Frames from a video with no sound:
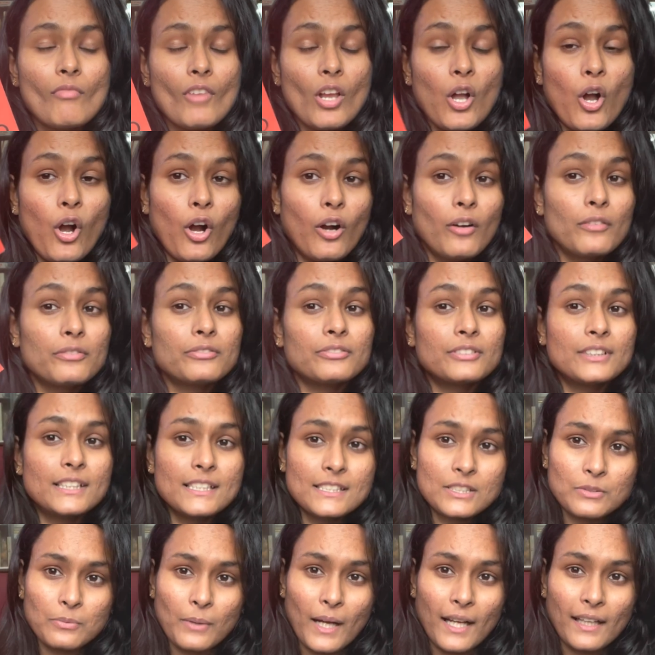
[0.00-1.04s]
of
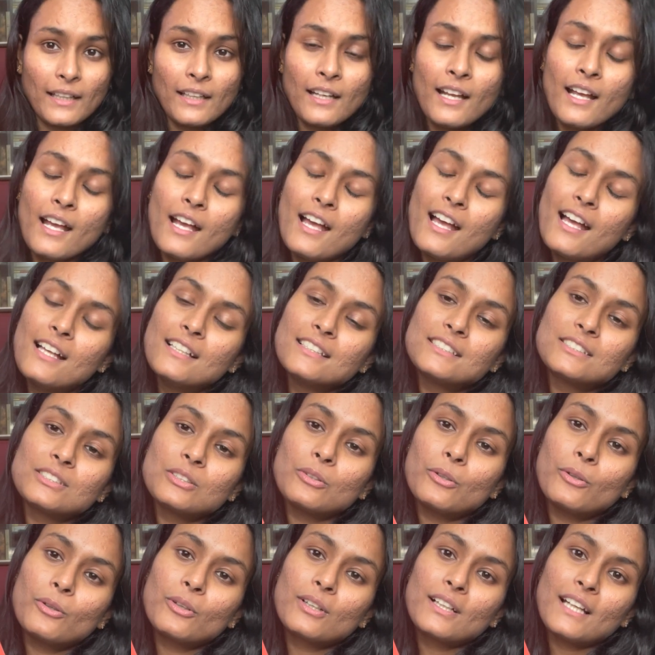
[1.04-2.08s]
this one.
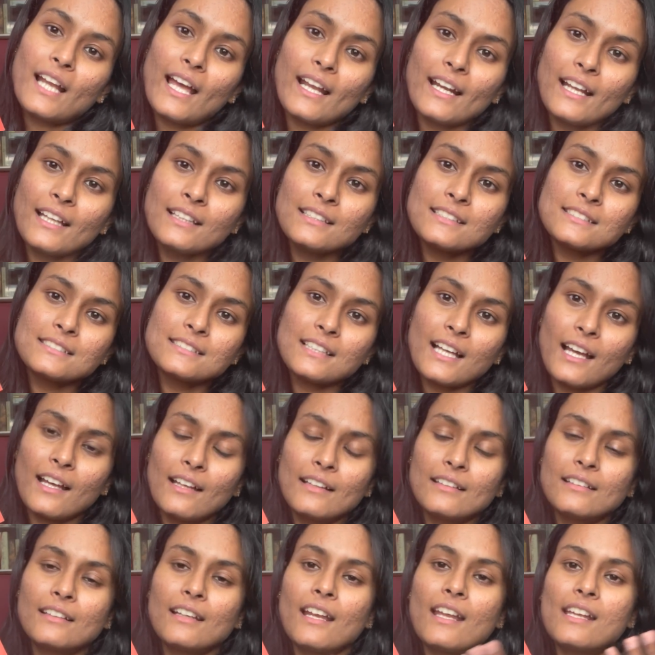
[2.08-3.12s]
So Clara and the
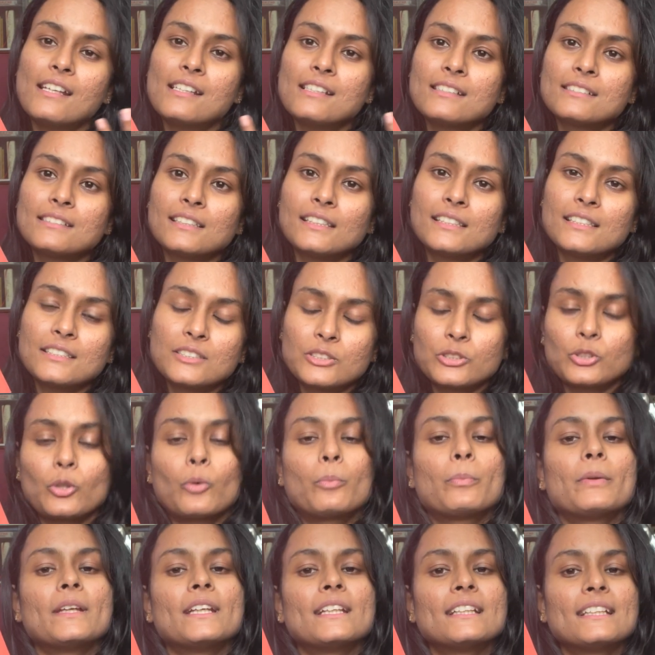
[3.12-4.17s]
Sun is a
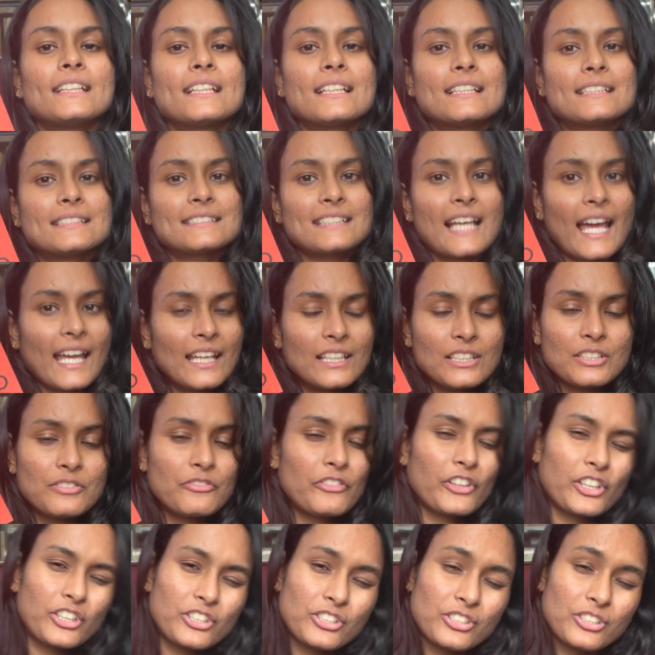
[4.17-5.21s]
dystopian science
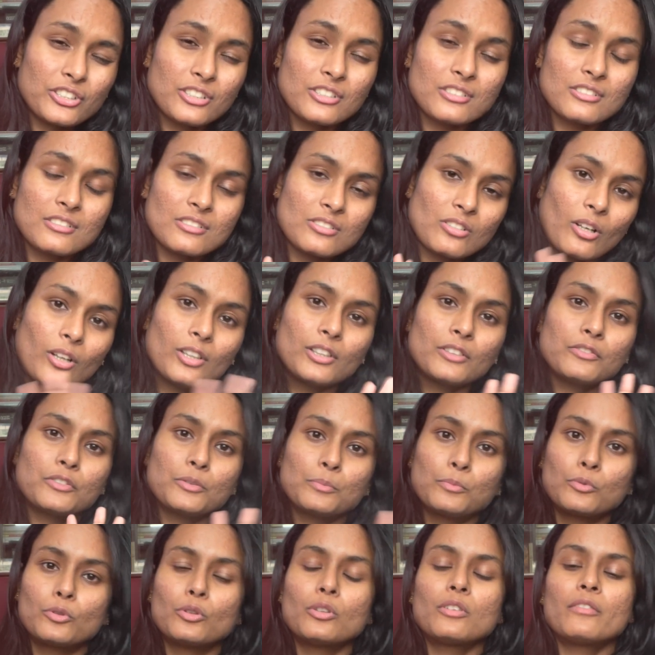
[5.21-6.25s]
fiction sort of a
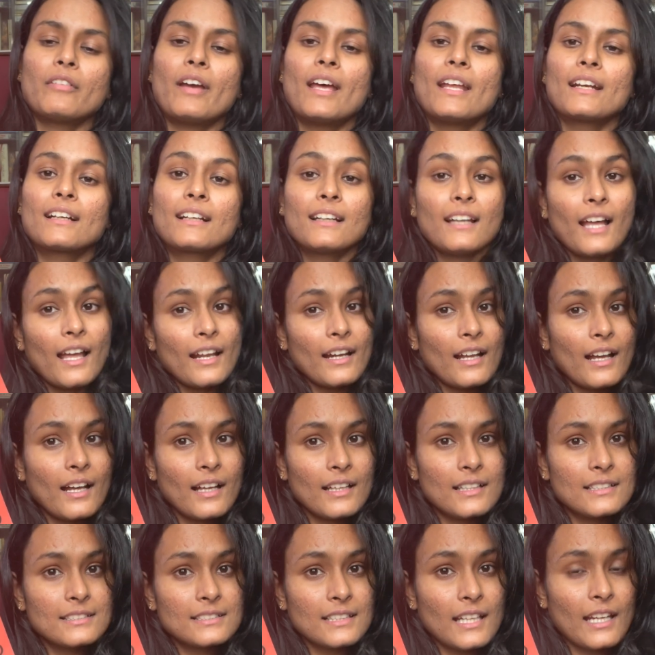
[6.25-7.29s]
book where
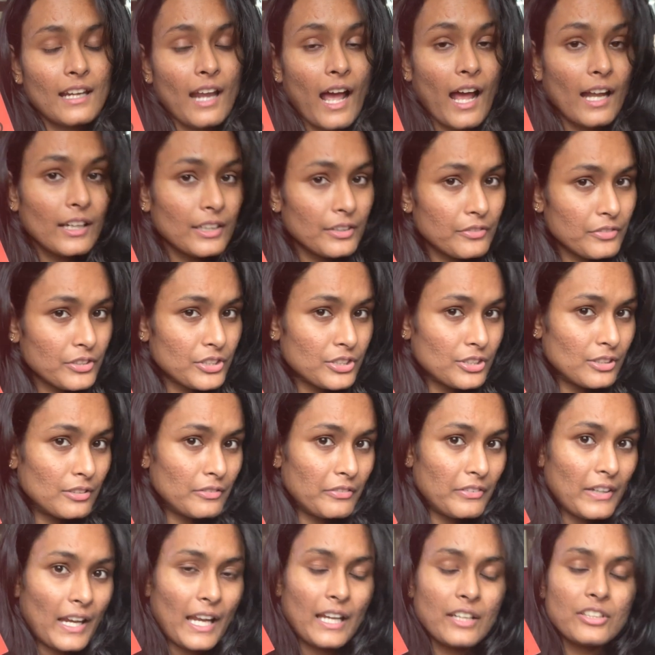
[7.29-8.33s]
Clara is an artificial
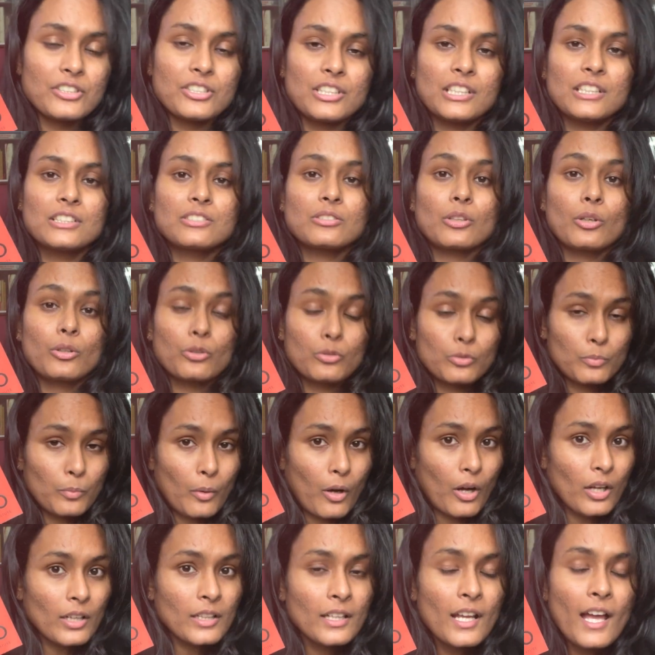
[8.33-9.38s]
friend. She is a
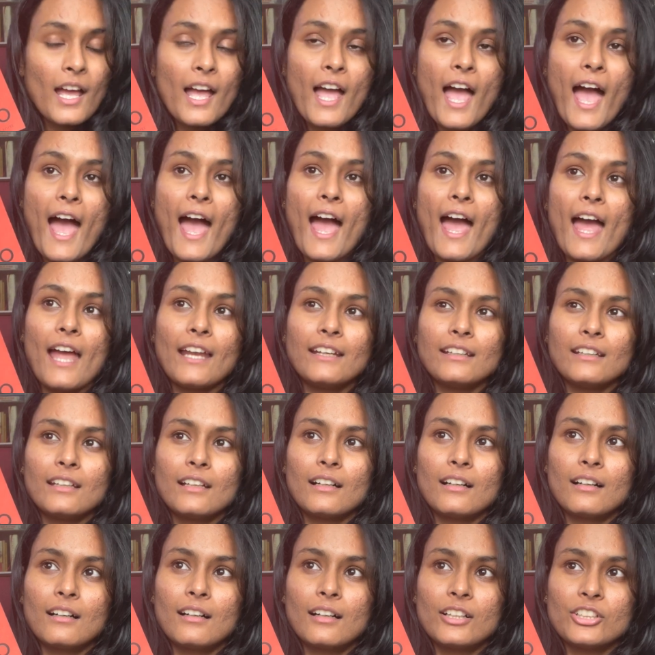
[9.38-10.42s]
robot, and
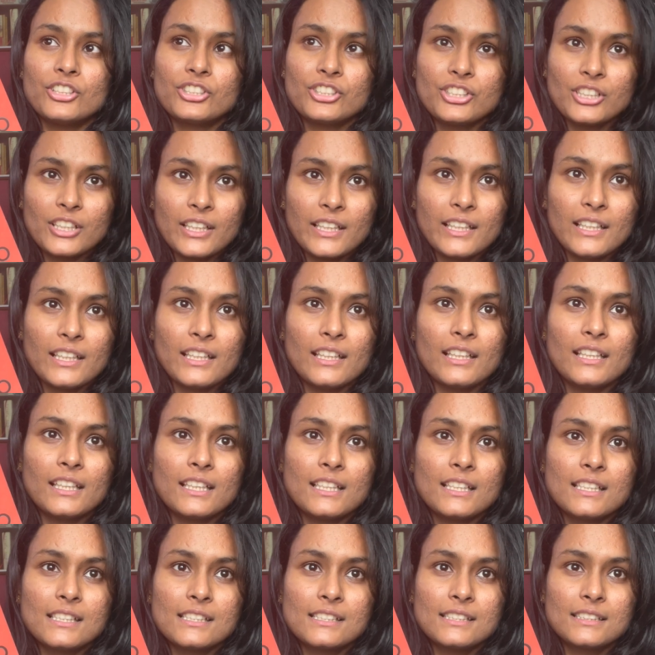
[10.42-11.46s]

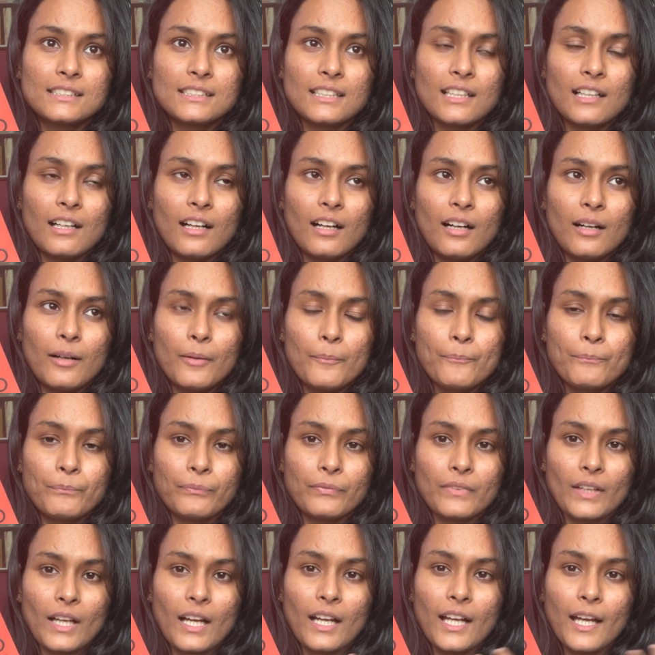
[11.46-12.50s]
she is
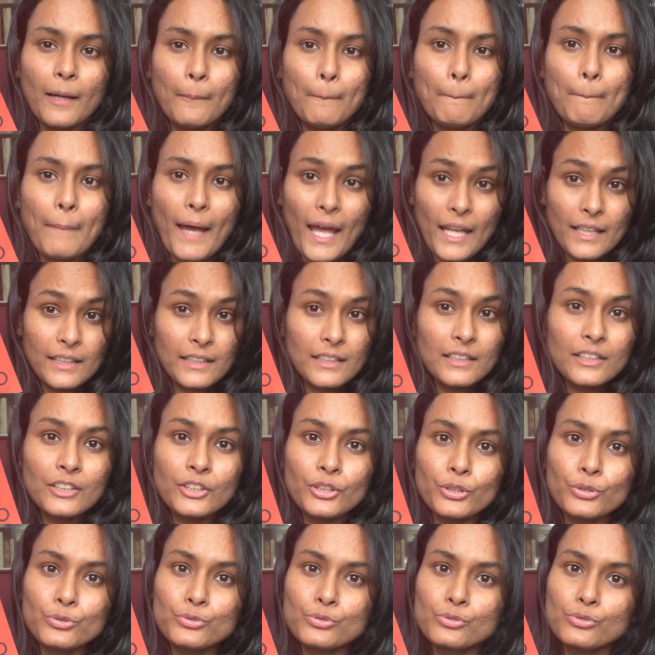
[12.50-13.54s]
a
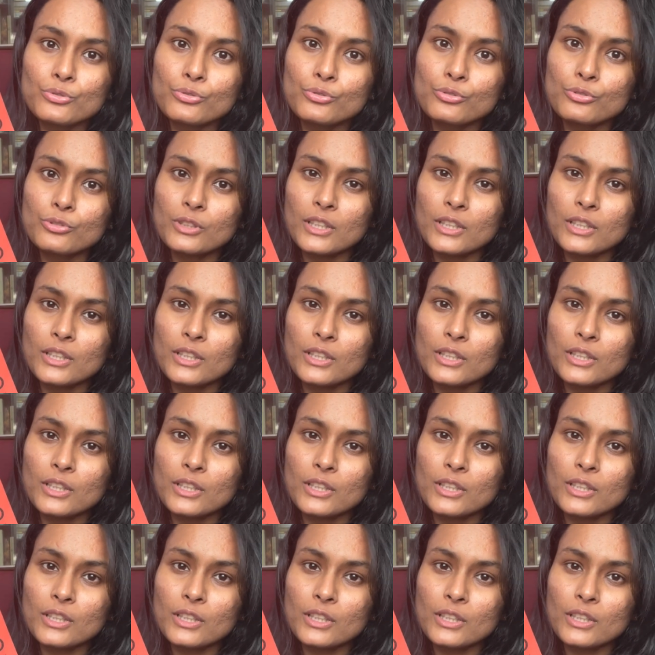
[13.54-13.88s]
companion to